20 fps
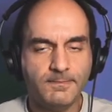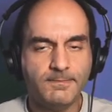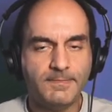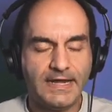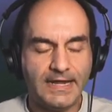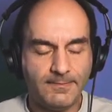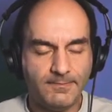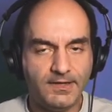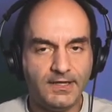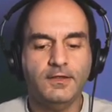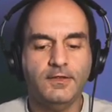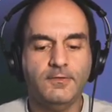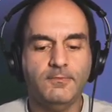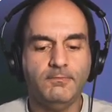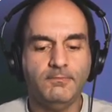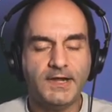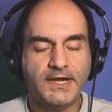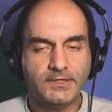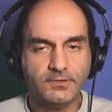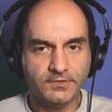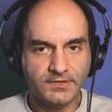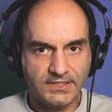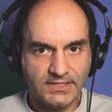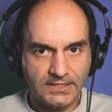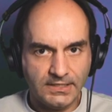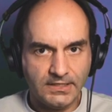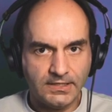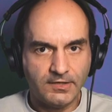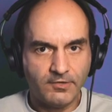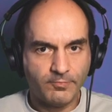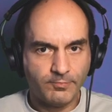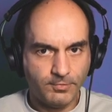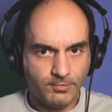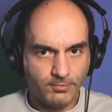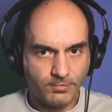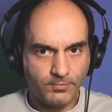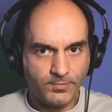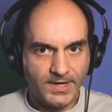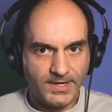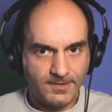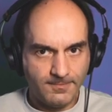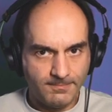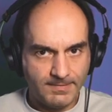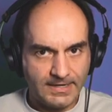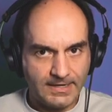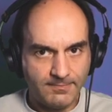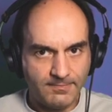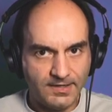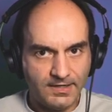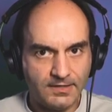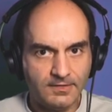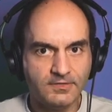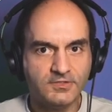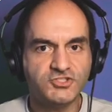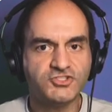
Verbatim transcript: Batman. Michael Keaton as Bruce Wayne and Batman,